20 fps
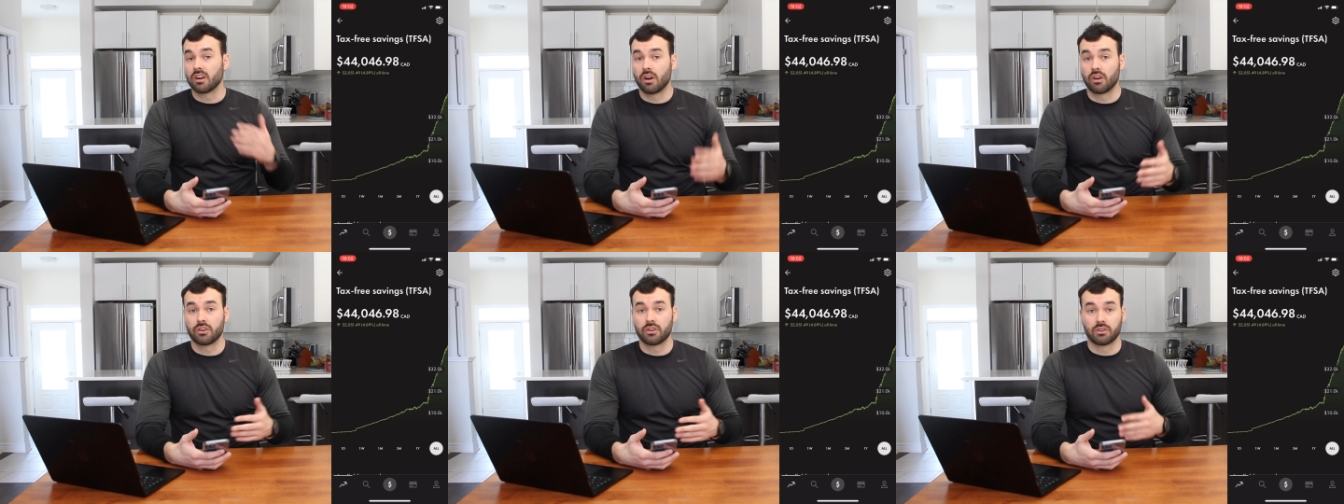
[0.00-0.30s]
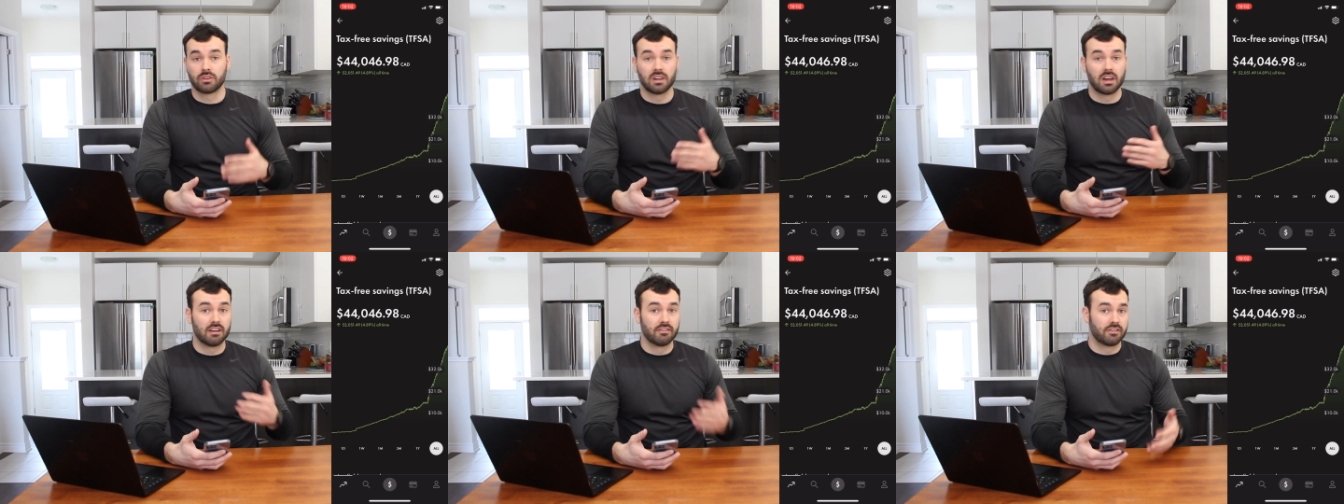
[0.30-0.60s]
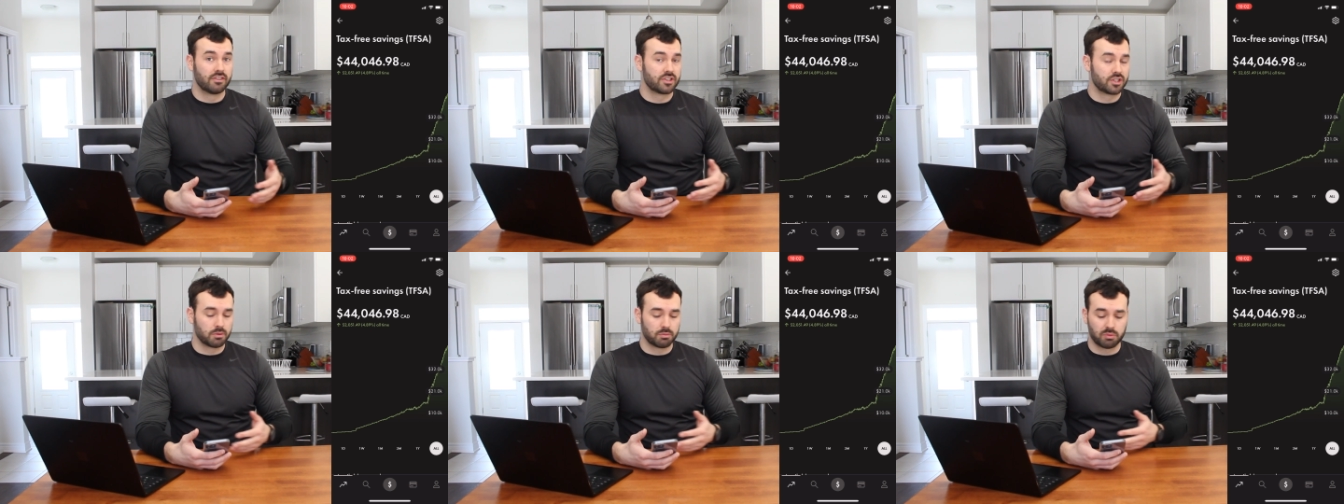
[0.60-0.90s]
all your
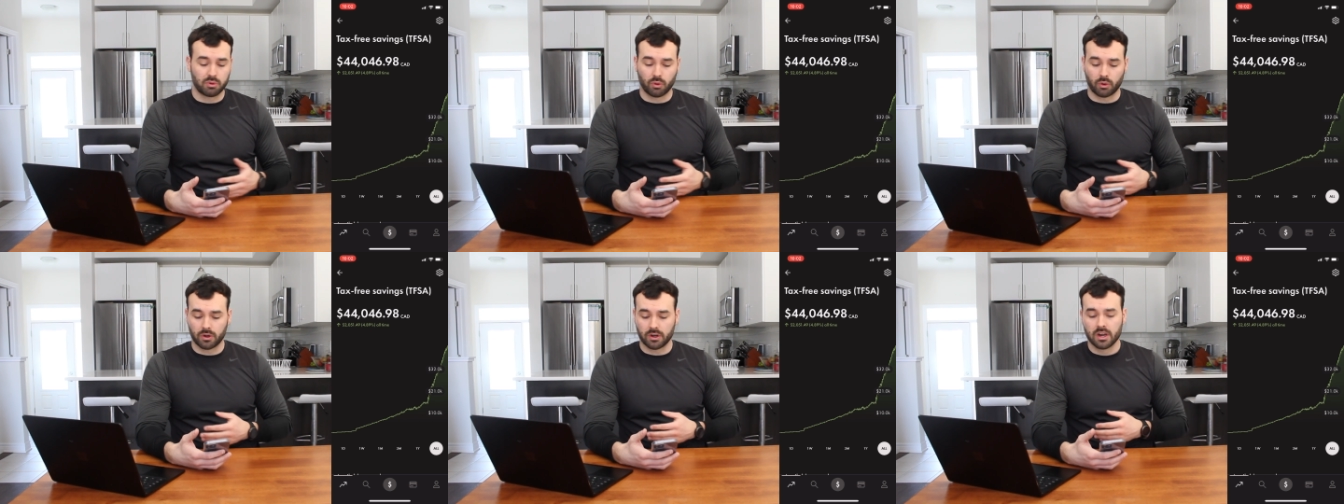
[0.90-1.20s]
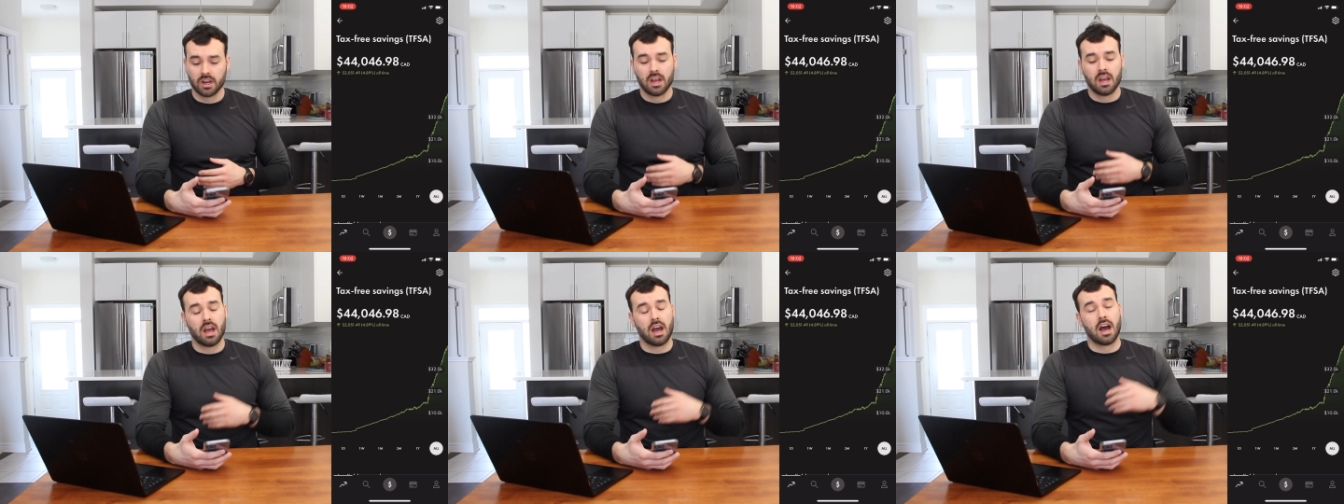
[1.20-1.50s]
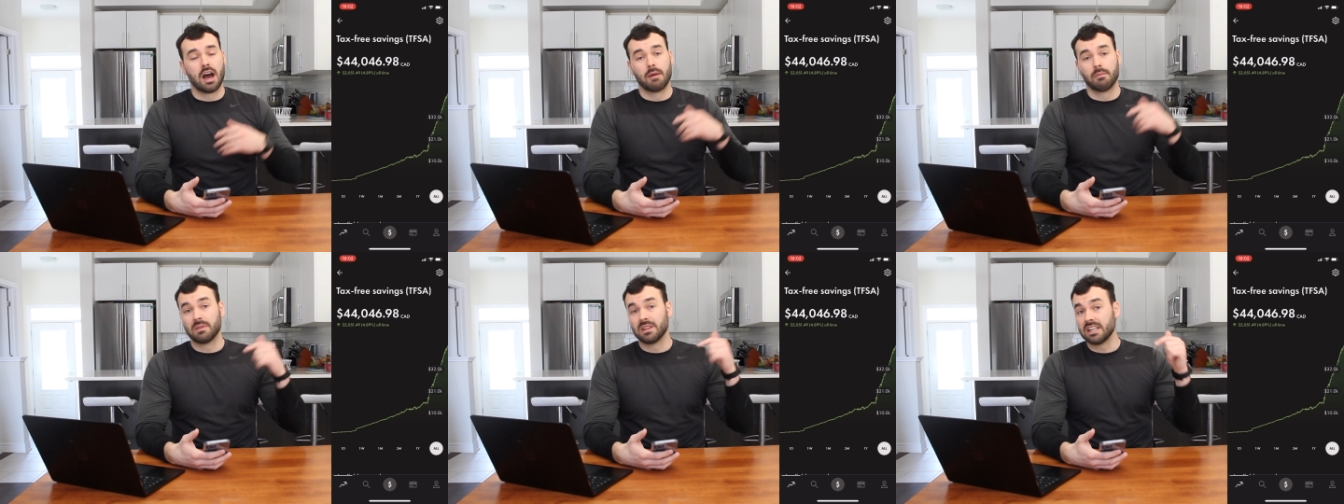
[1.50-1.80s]
love, support.
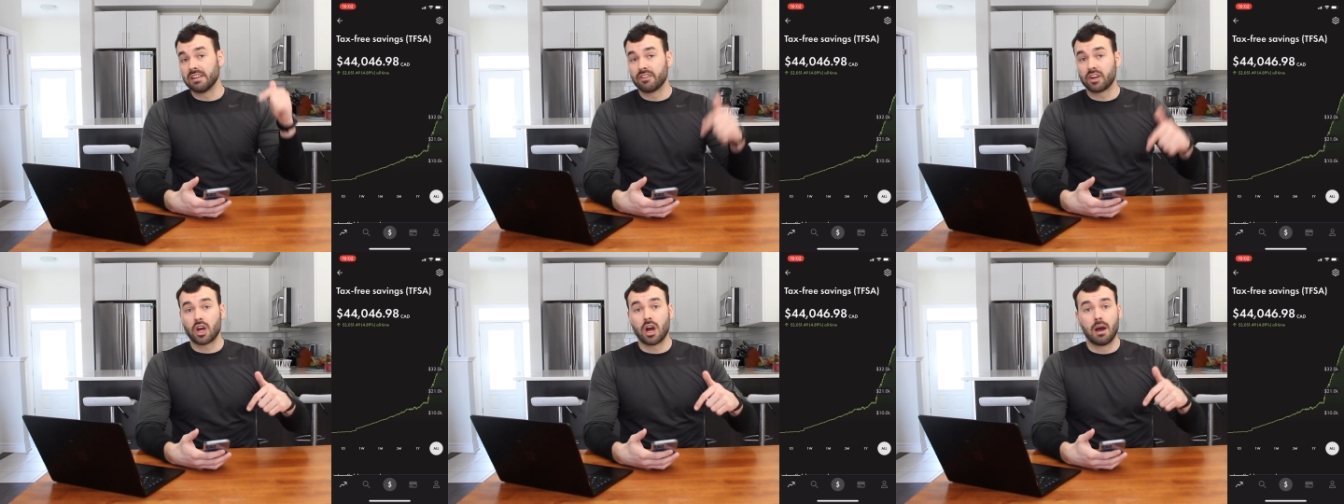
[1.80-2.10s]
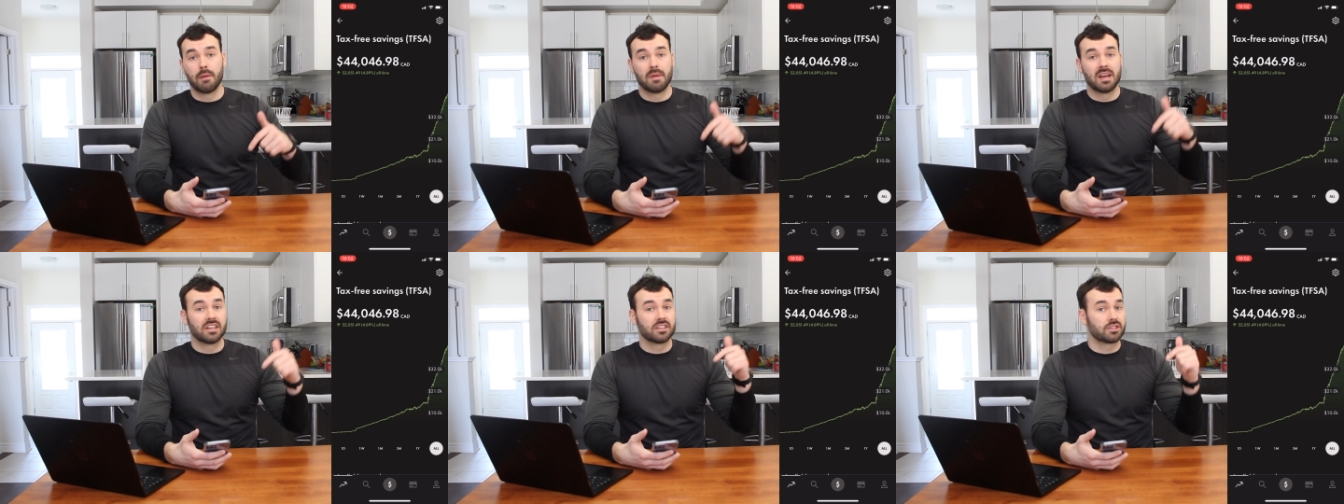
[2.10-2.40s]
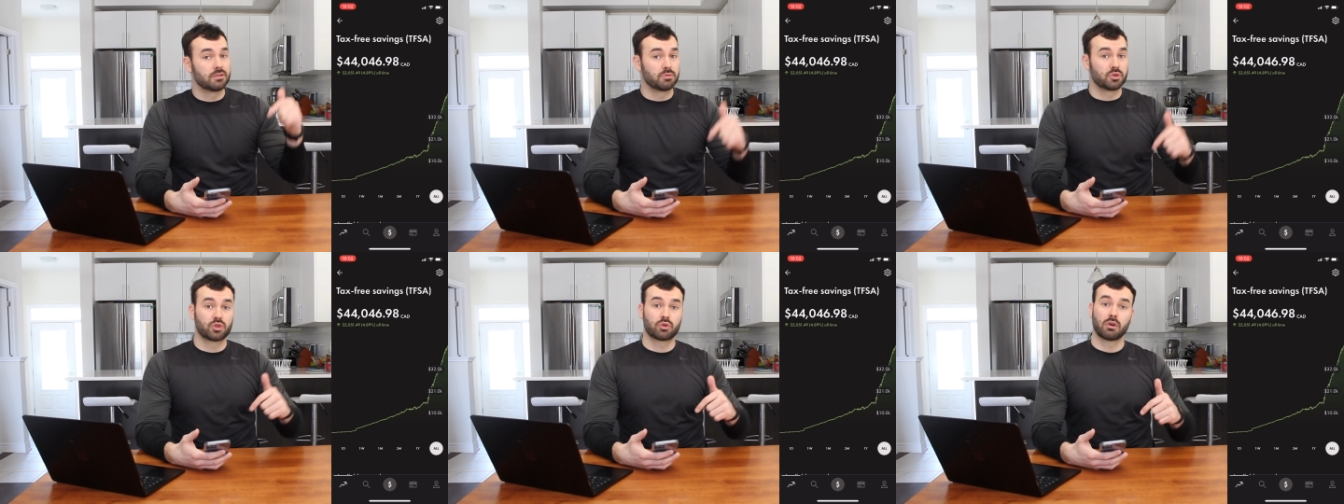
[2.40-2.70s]
Leave a comment,
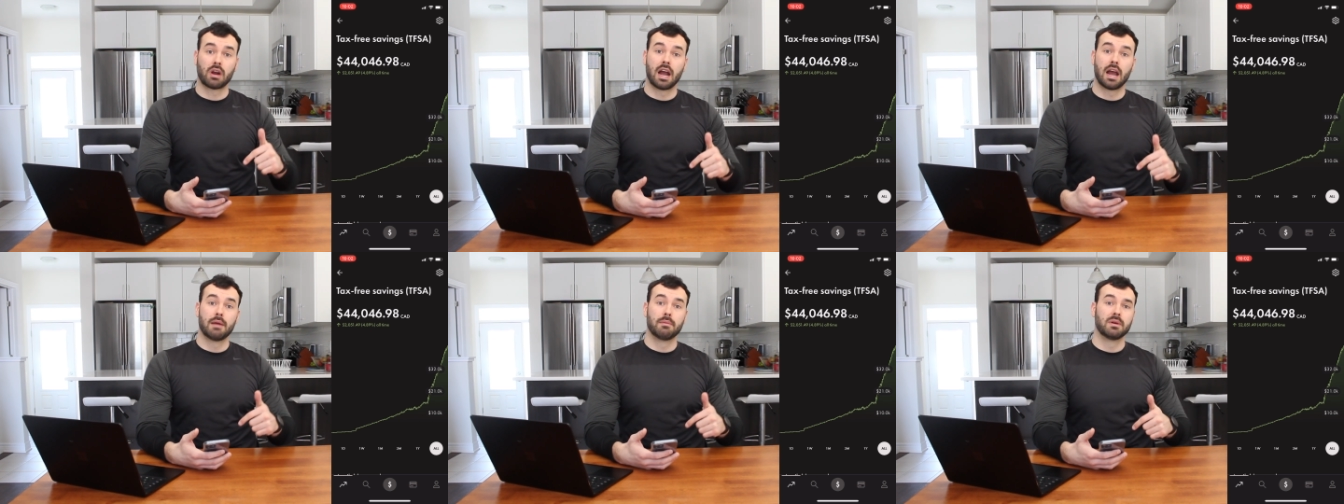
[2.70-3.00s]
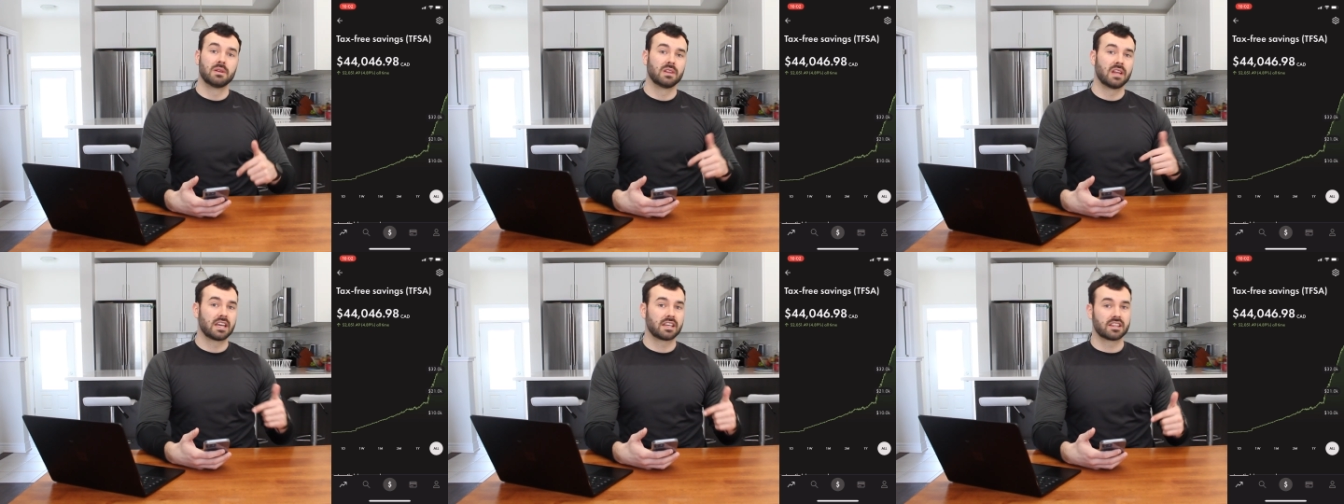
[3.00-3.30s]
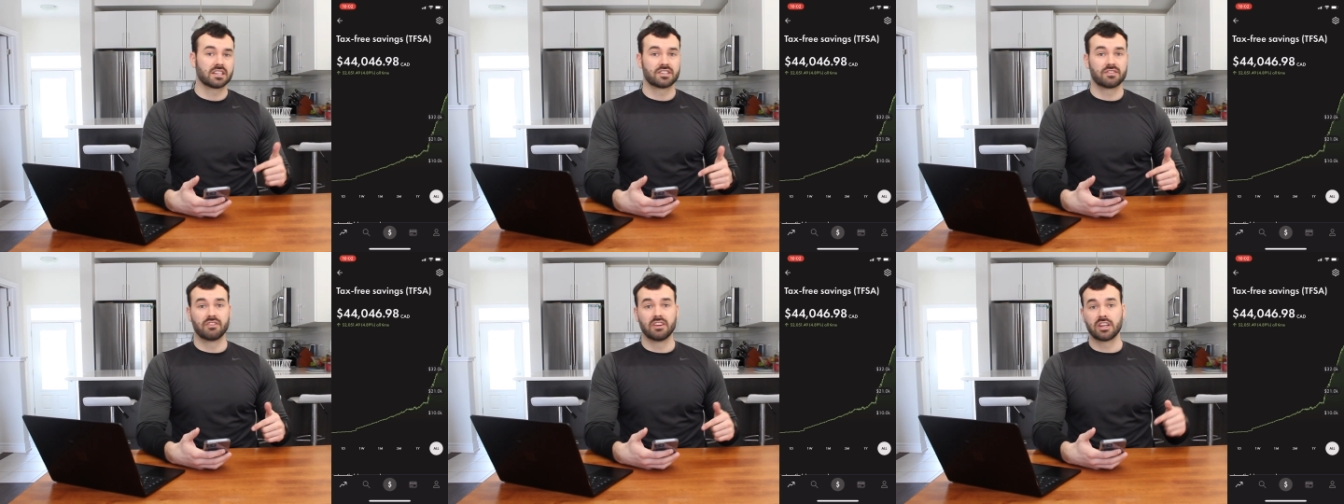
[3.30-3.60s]
subscribe, like
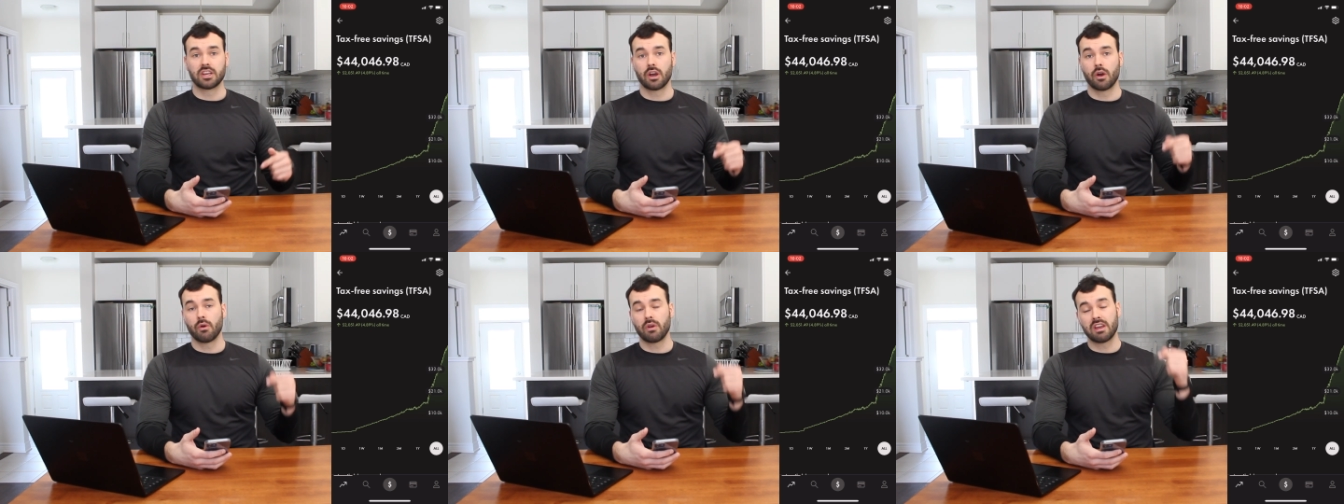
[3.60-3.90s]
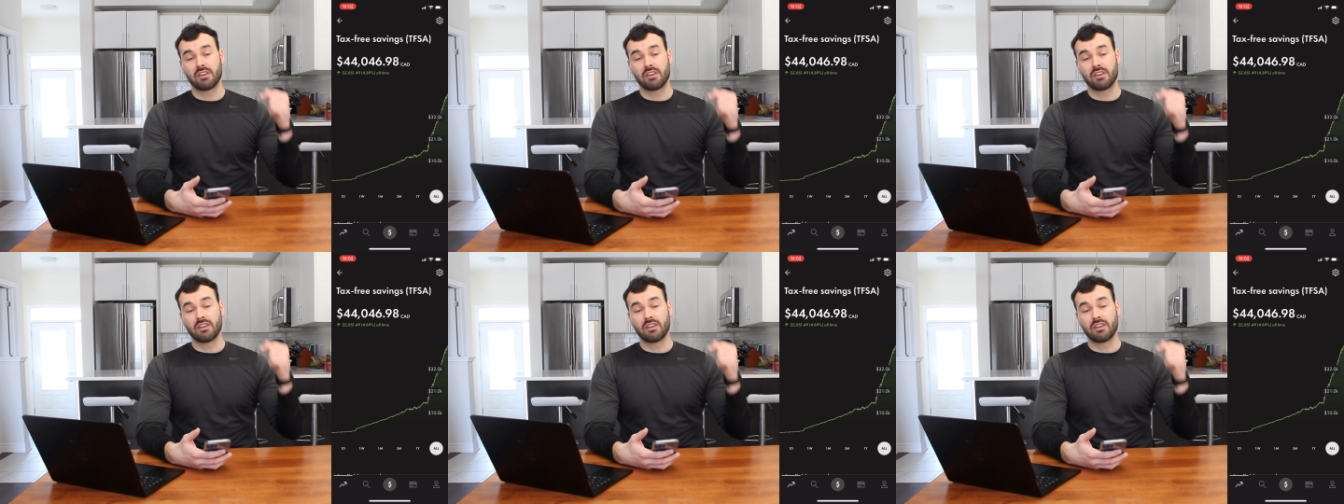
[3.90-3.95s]
this video.